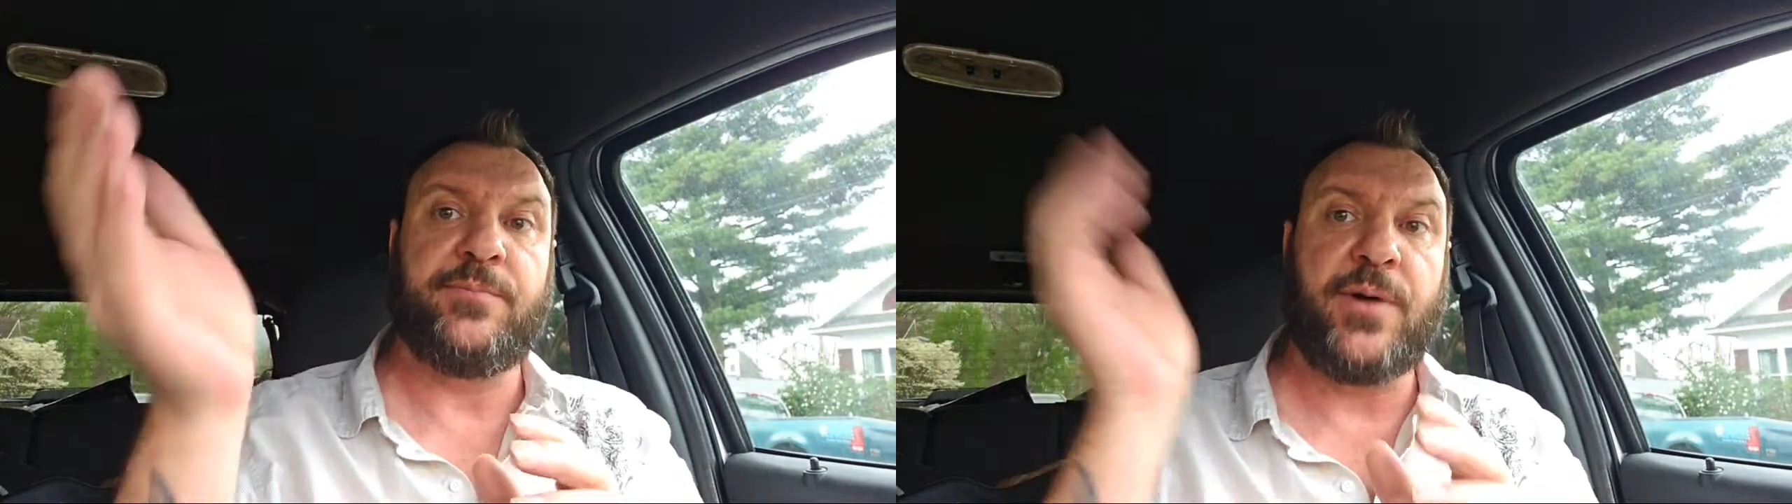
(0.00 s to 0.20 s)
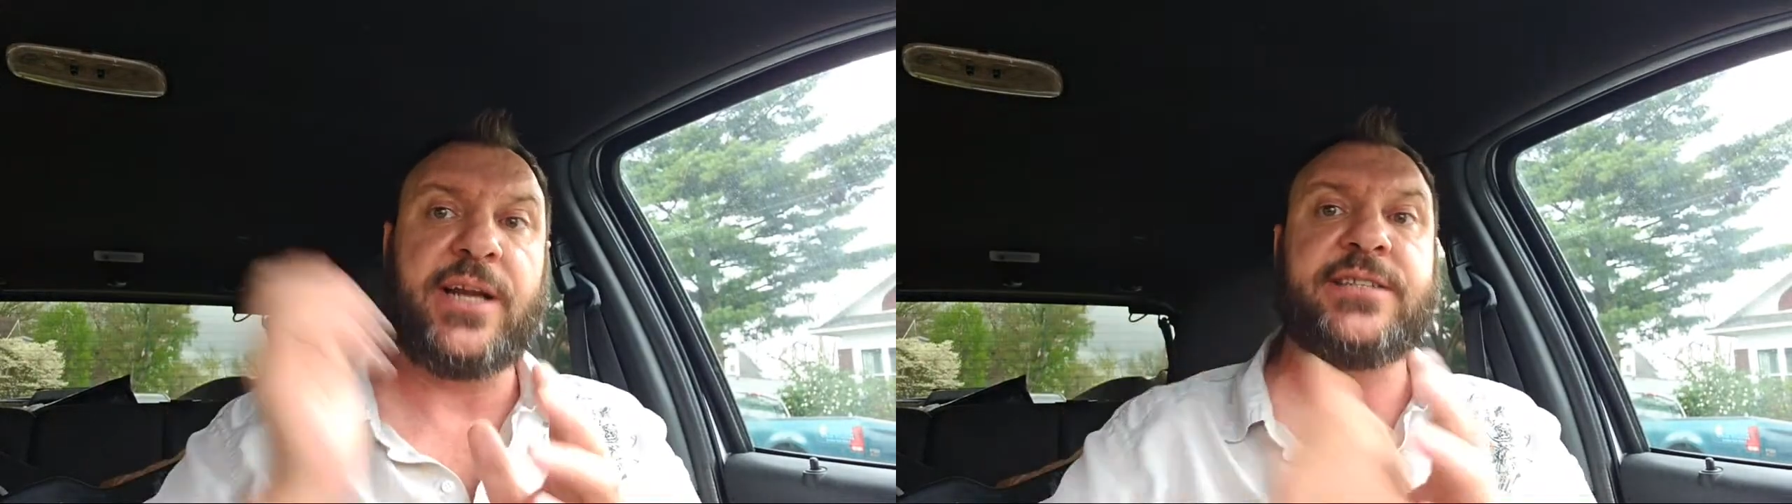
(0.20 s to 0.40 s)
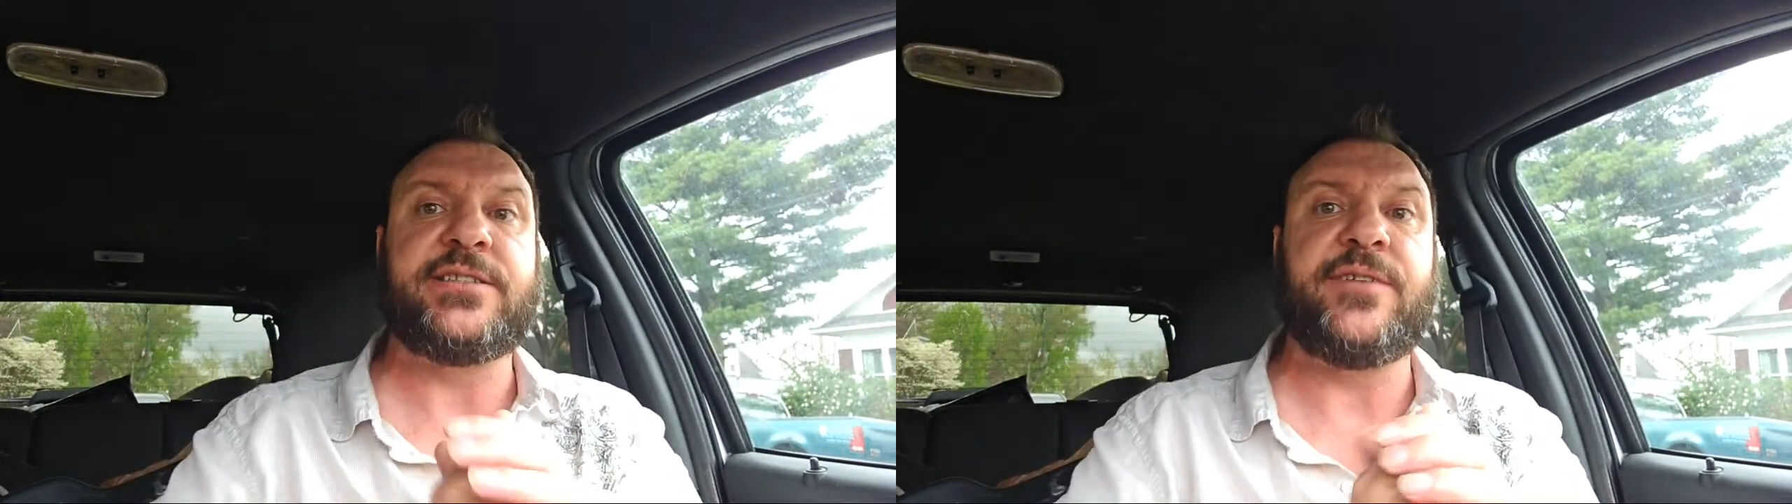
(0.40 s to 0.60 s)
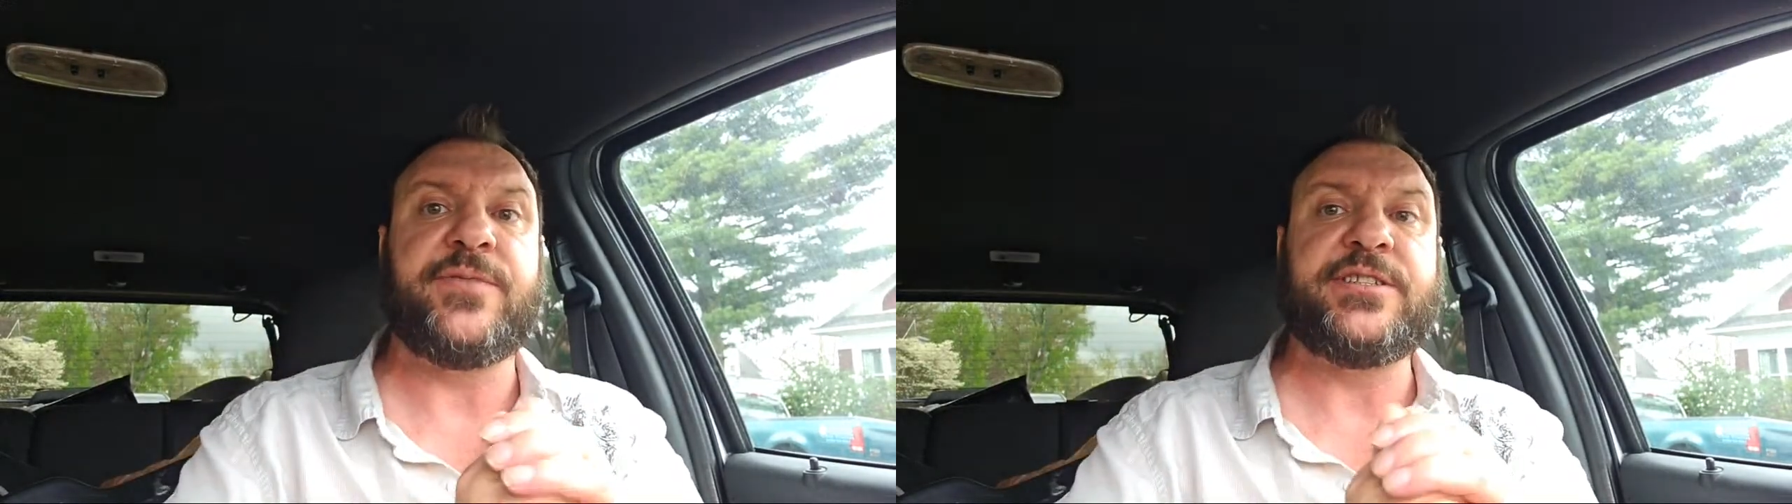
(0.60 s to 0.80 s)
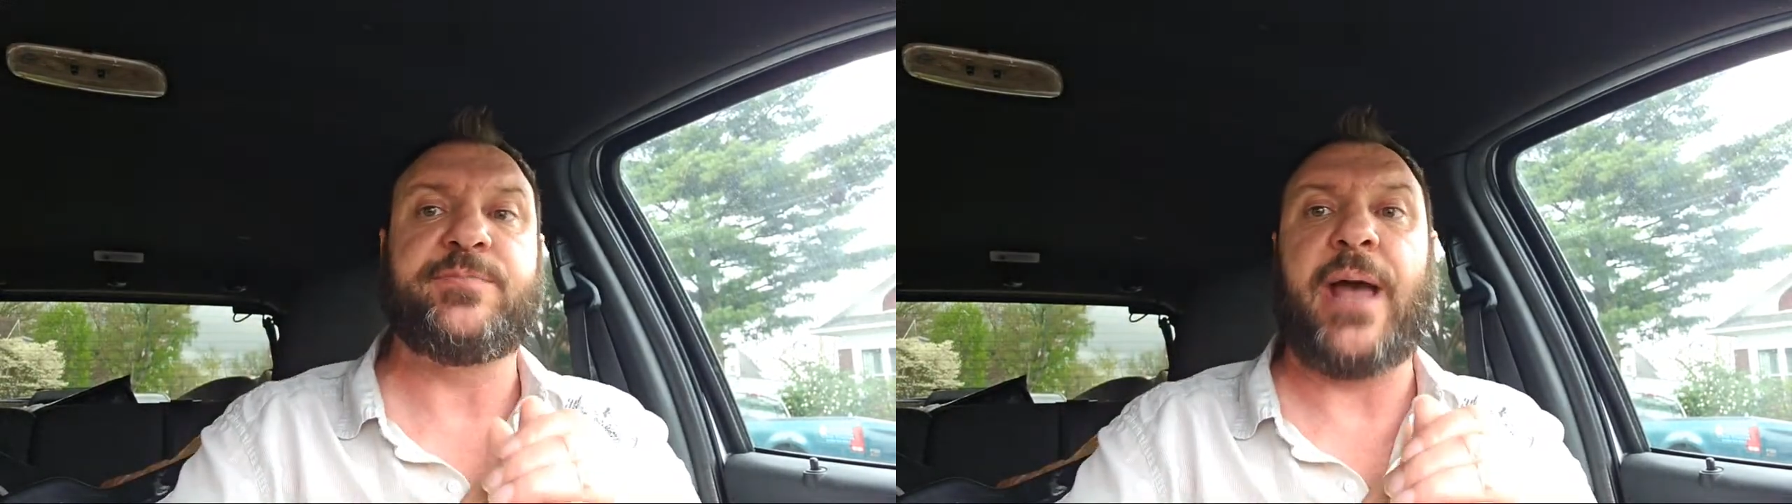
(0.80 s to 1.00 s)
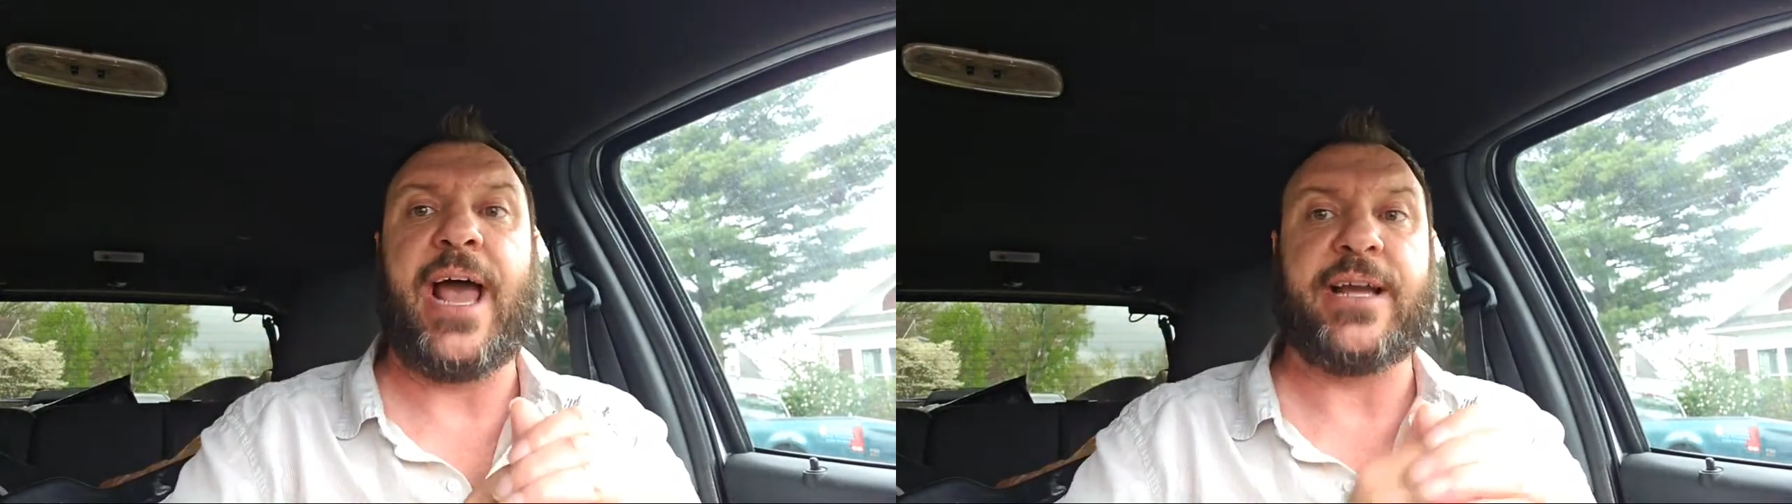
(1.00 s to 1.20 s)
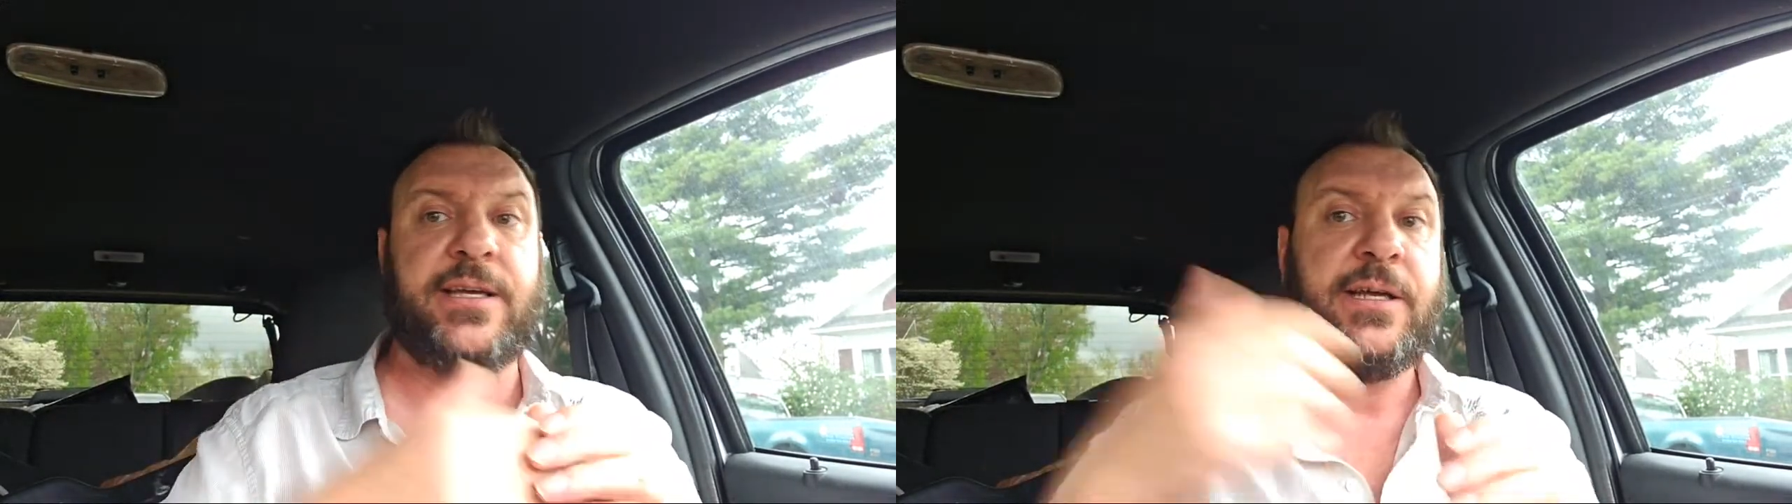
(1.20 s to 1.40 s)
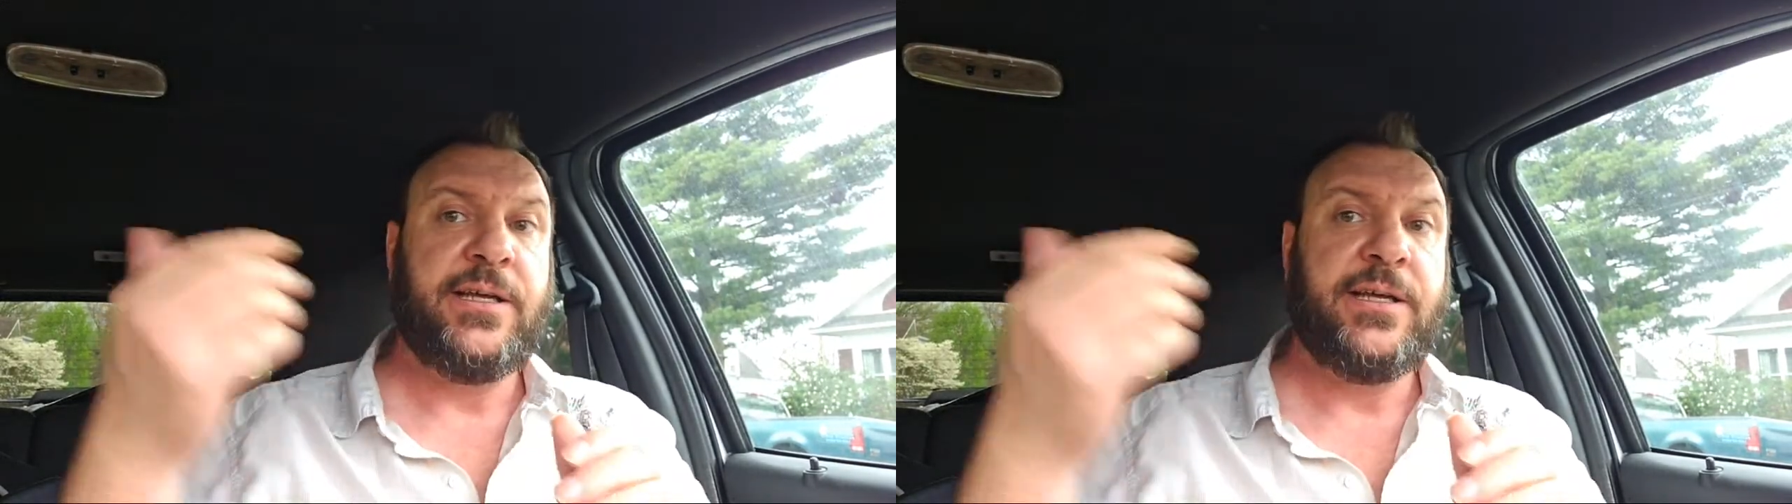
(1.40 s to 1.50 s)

breaking Tiffany's back